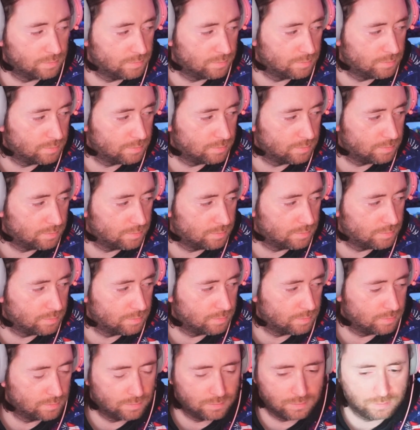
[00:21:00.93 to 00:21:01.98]

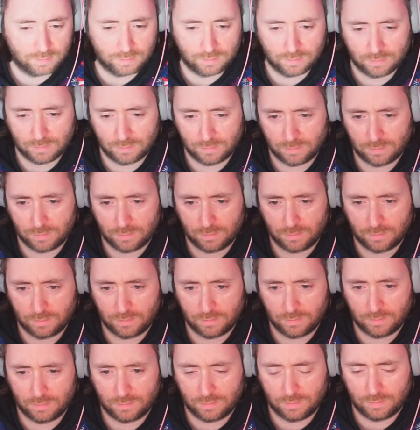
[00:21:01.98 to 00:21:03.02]

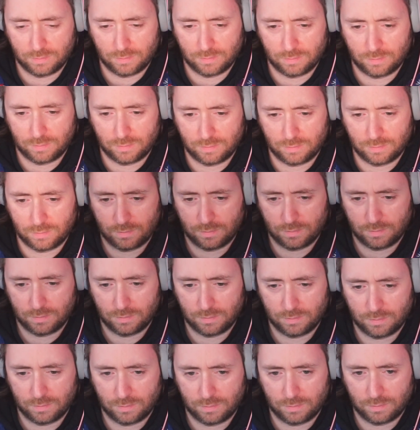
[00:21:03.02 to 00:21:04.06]

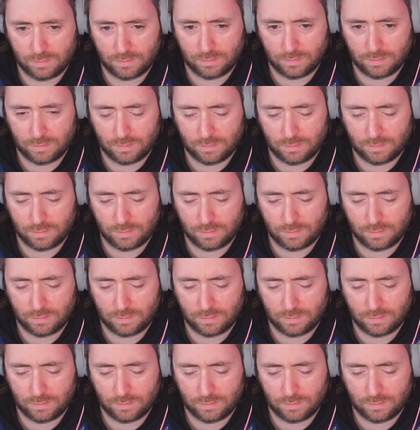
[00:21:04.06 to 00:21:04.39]
(not speaking)